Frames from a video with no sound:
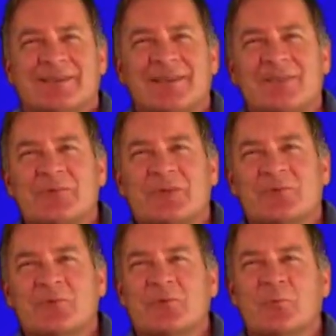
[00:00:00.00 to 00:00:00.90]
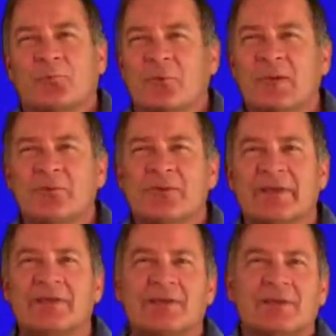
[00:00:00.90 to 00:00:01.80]
Then we have a group right
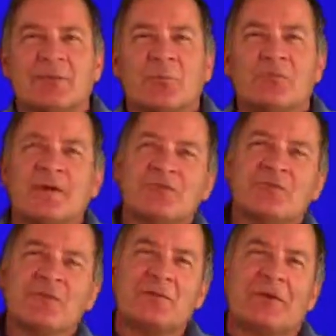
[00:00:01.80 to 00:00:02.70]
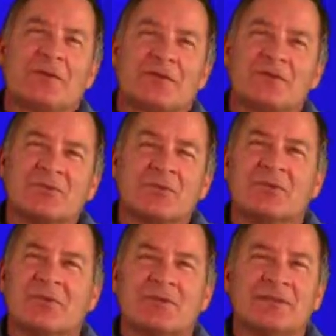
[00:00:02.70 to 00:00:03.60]
away provide you feedback as you
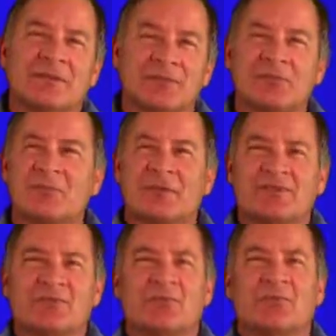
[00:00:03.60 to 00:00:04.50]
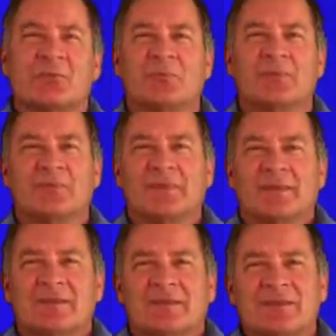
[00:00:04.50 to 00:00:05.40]
would in a Toastmasters group.
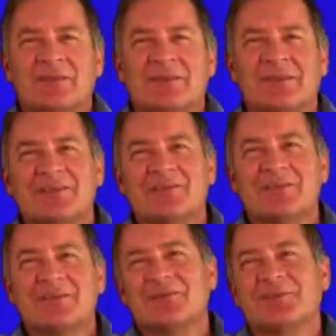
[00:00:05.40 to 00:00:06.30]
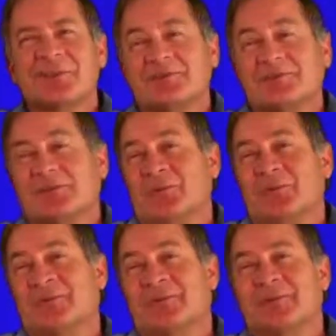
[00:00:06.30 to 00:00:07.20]
You can then do another take if you
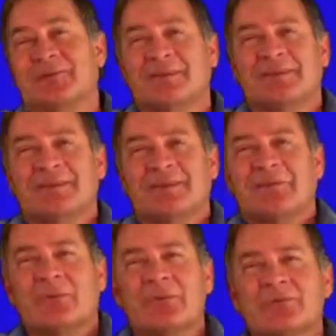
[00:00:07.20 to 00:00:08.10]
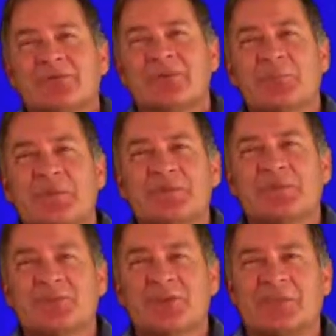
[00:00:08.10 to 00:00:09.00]
want. We also dip into
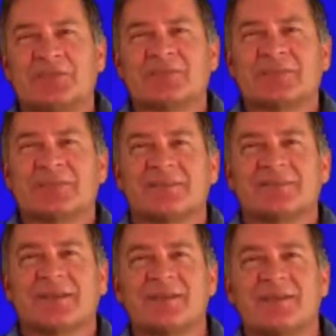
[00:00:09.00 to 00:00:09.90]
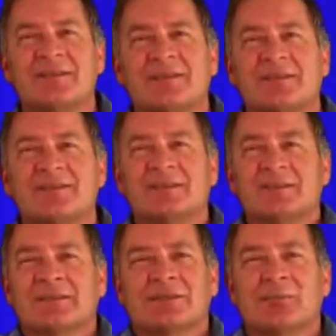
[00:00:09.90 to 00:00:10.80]
such subjects as editing,
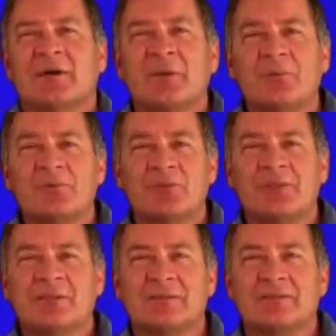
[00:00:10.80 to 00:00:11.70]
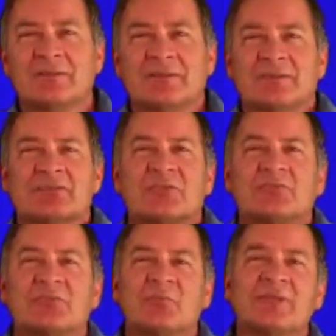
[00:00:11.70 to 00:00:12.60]
publishing,
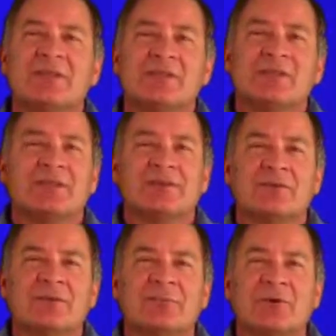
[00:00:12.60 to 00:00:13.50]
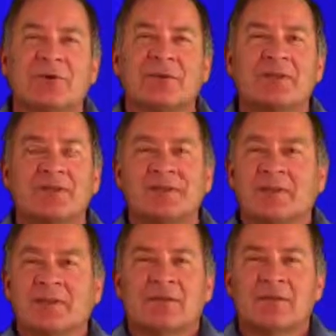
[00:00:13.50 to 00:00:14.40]
social media, internet marketing.
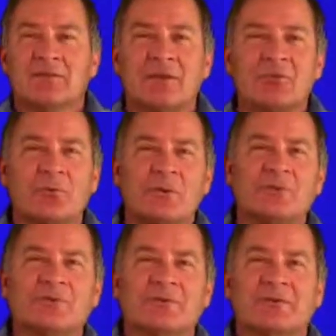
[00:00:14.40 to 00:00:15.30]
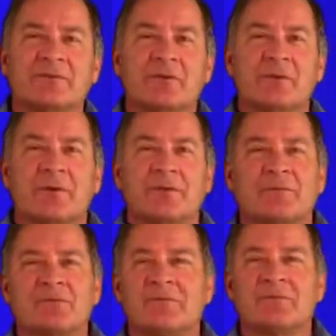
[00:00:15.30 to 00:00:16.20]
Those are all critical if you
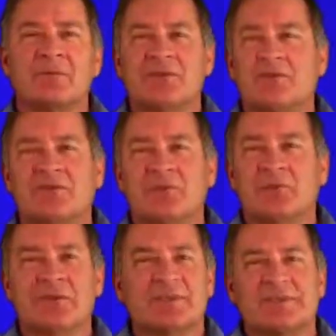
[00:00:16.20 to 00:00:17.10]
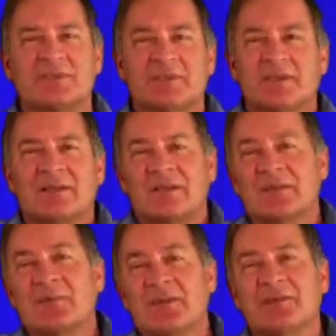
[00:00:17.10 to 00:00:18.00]
are using video for your business,
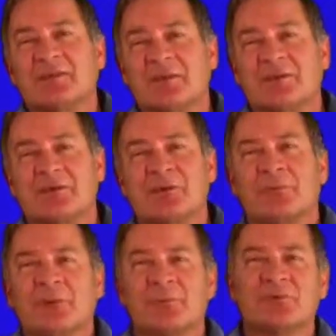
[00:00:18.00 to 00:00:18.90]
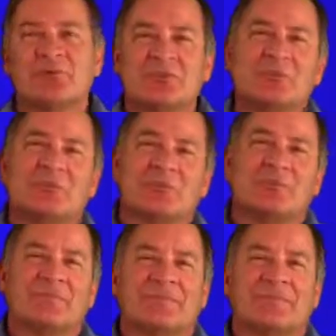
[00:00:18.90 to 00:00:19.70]
like many of our current members do.